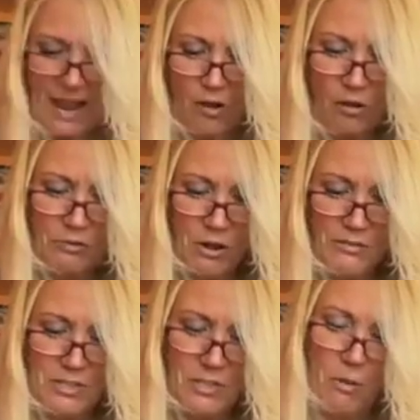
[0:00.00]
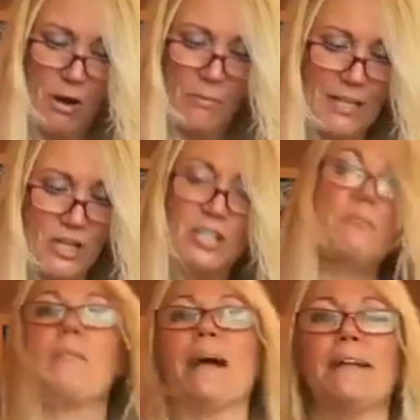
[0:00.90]
I might change my mind. I
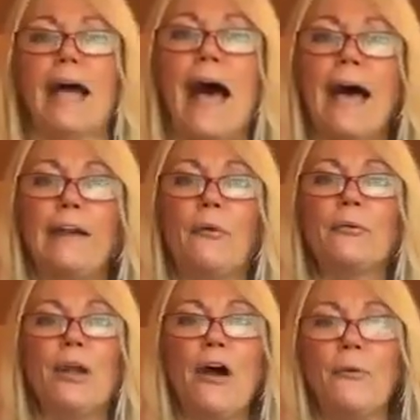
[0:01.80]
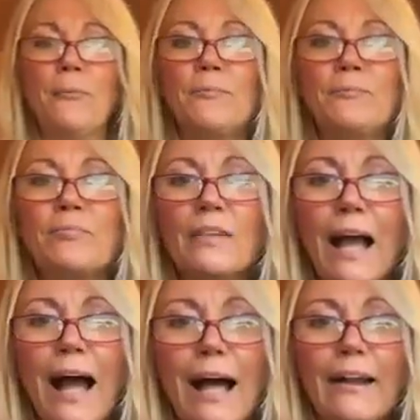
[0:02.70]
don't know. I don't know if I
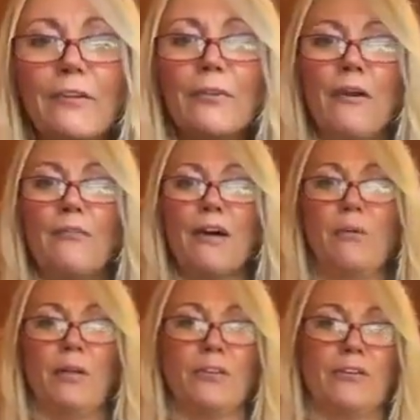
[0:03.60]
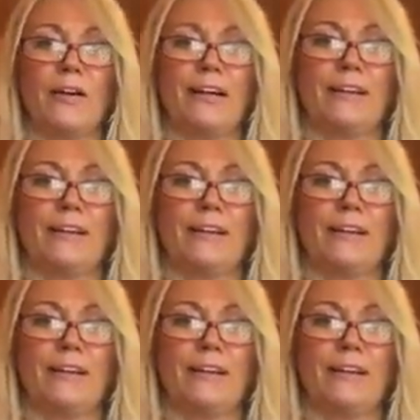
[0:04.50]
will or not. Hey, girl.